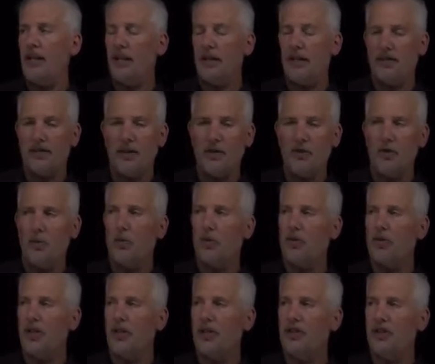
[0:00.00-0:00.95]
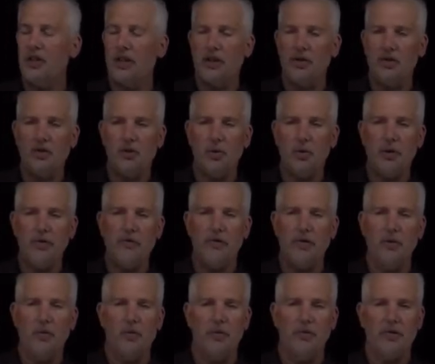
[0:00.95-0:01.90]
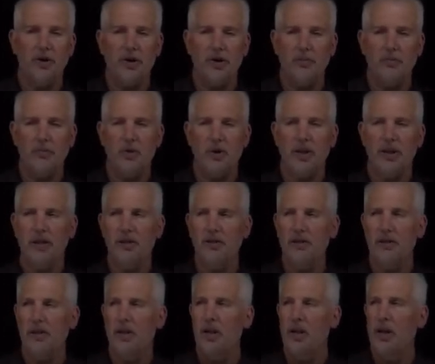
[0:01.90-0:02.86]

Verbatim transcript: a C2 rotation in two different reflection planes.